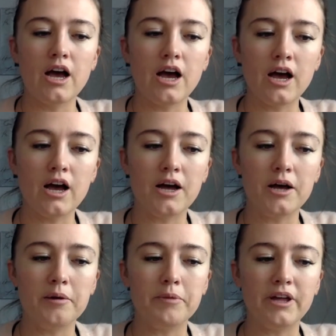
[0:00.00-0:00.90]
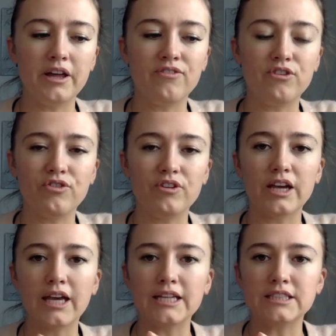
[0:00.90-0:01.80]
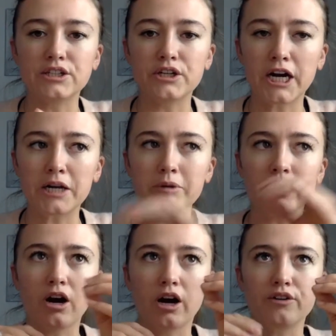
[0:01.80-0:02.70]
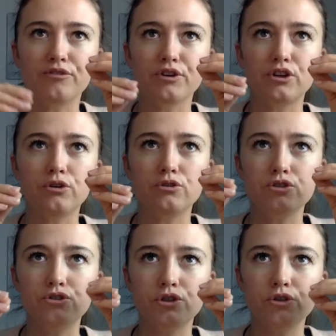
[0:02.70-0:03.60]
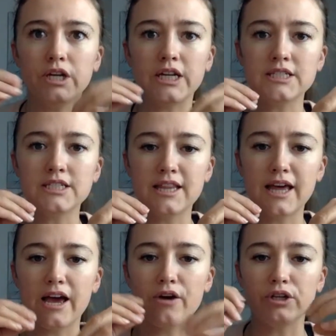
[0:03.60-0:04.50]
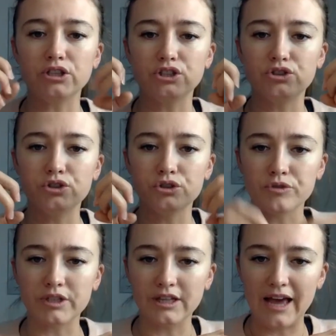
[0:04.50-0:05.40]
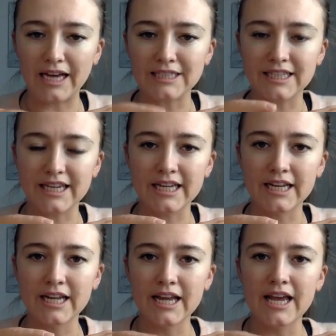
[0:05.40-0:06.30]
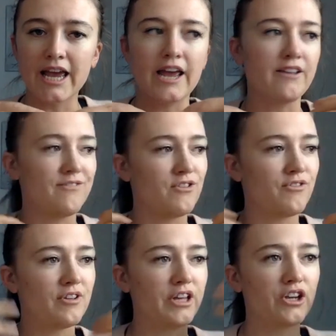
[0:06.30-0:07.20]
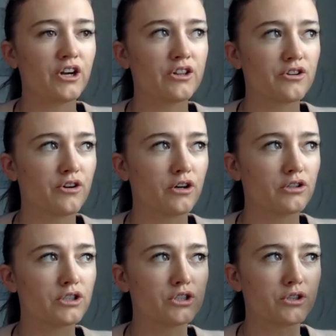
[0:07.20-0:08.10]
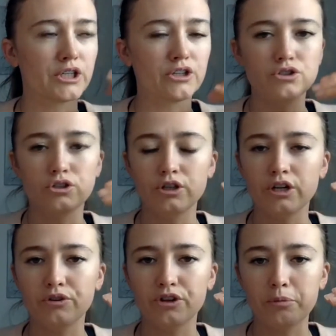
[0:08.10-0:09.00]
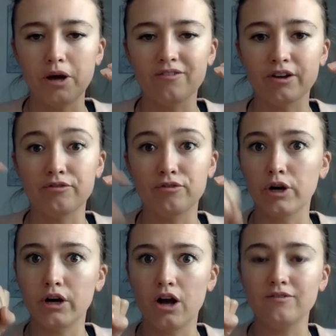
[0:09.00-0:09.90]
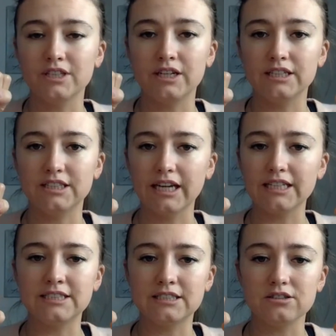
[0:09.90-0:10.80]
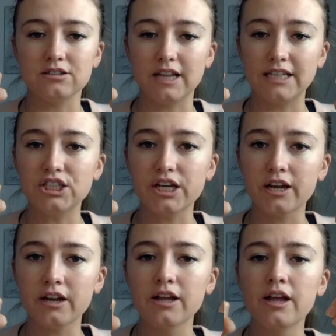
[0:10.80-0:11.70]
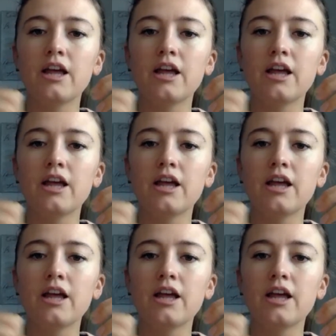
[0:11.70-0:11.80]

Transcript: If you feel like it's incredibly hard for you to tune into that or just to relax it, and if you feel like you're in the grocery store and you tune in with your pelvic floor and all of a sudden it's like it's still clenching,